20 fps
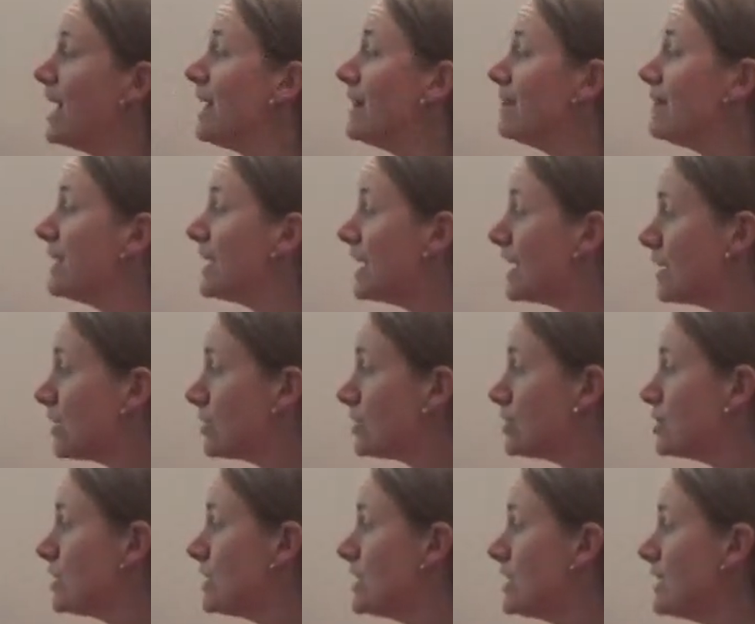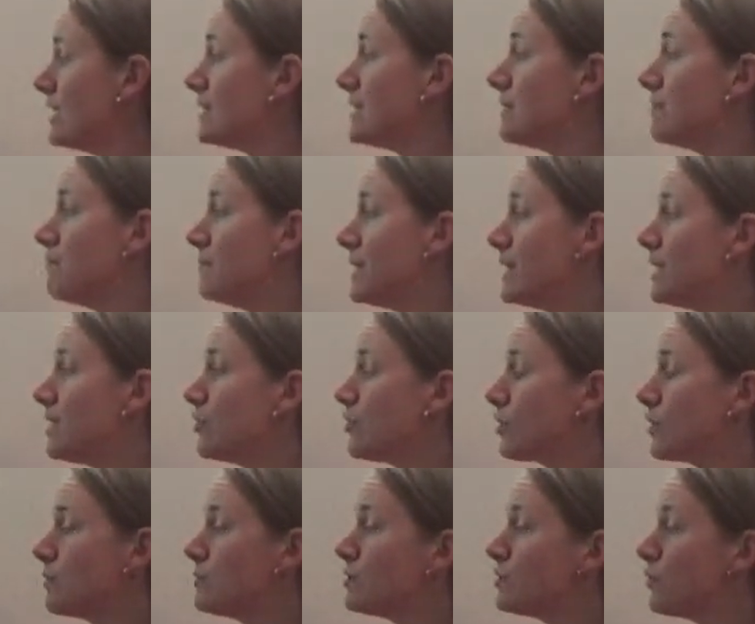The energy is emitted or
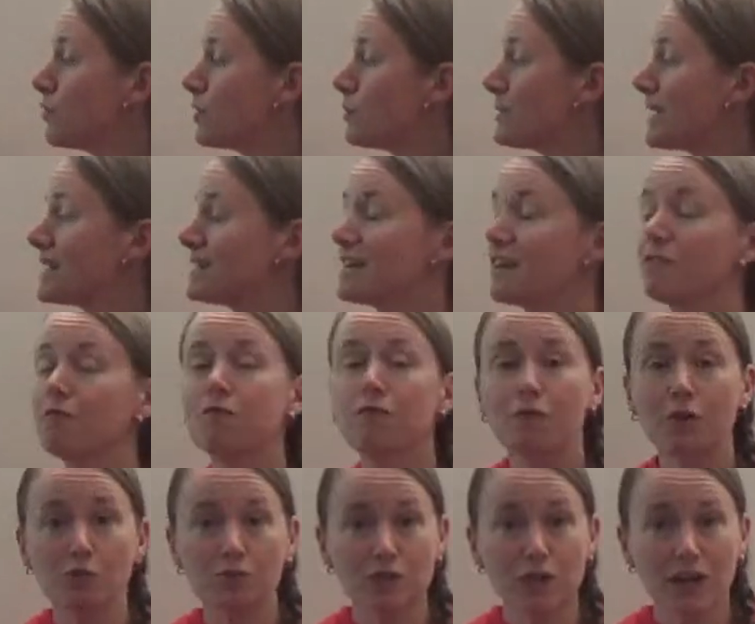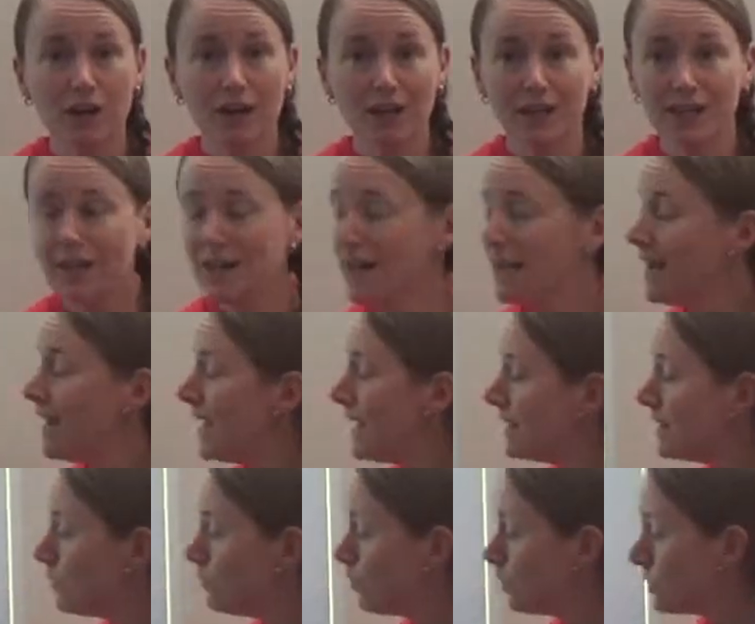absorbed as a photon,
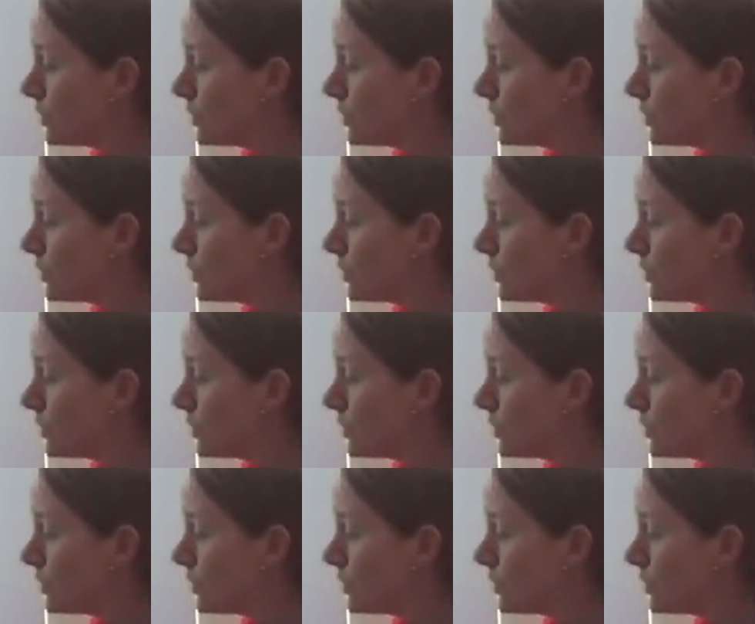and then we'll